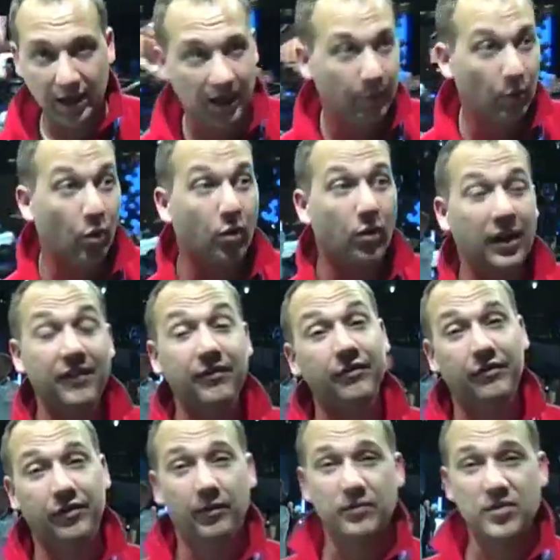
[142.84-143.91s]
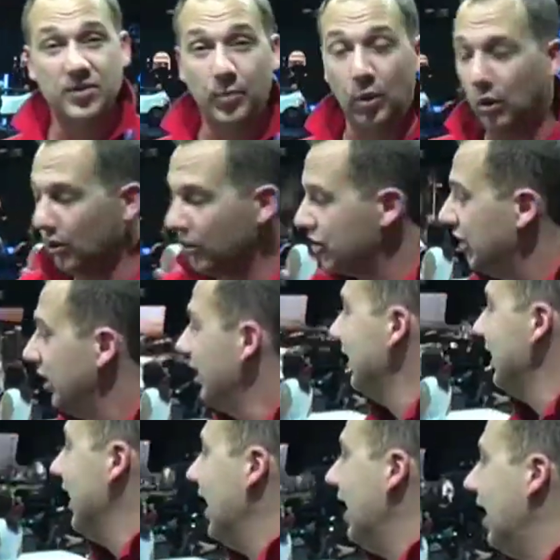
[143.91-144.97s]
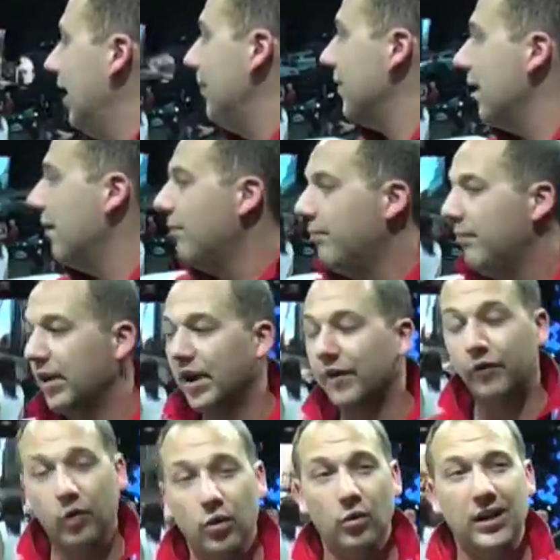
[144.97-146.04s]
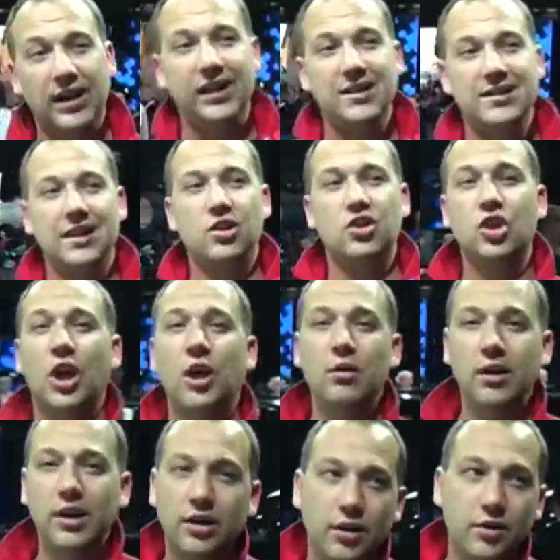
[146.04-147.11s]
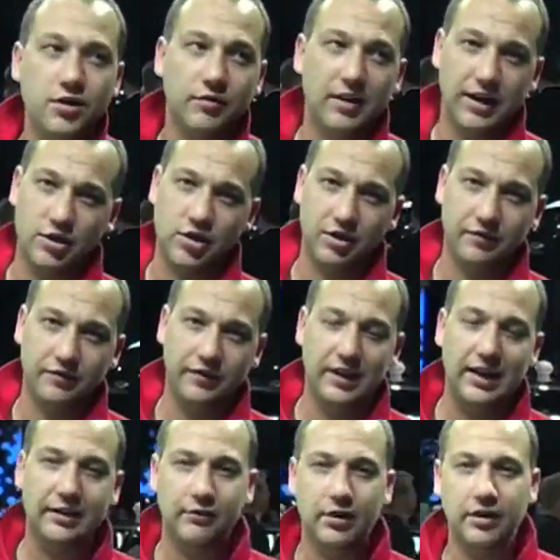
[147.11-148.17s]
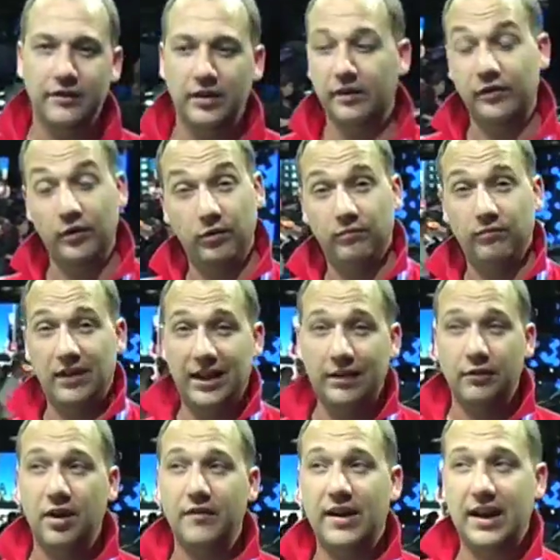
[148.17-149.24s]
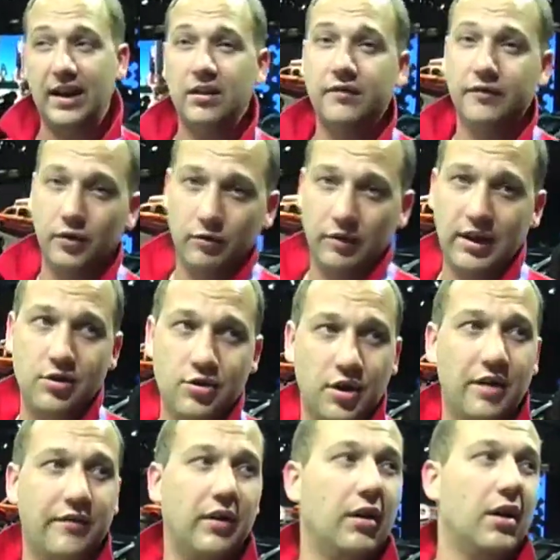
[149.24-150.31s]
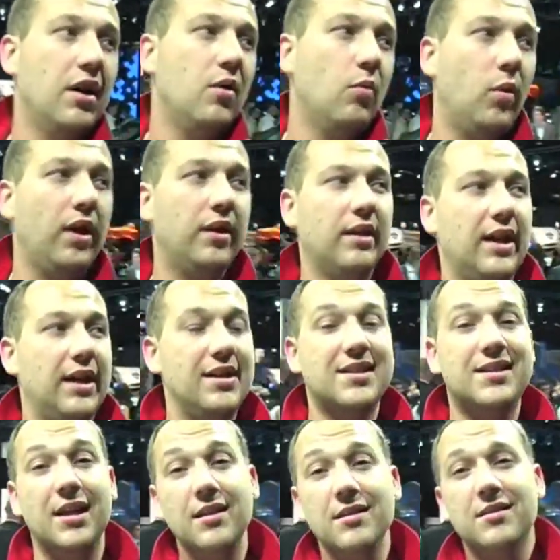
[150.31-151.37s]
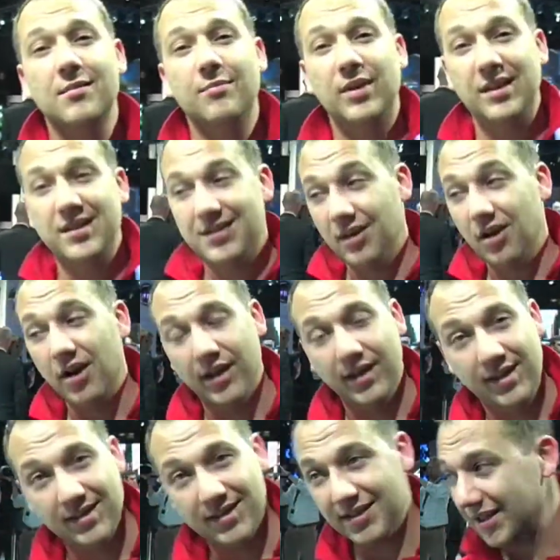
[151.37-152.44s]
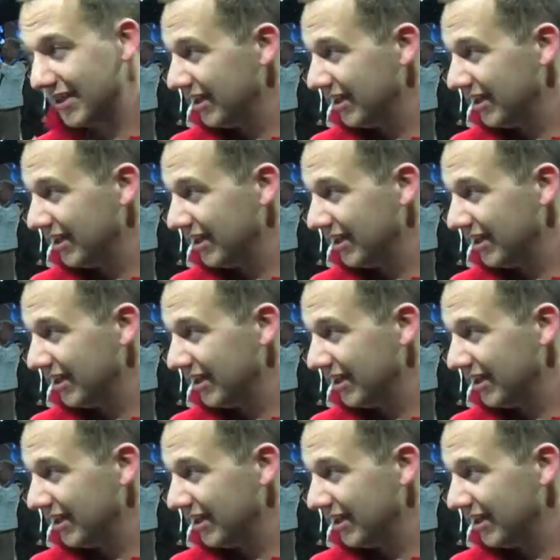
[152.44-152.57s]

or even from Sport. But overall, it is a totally new direction for Land Rover and for Range Rover, with a sensibly sized,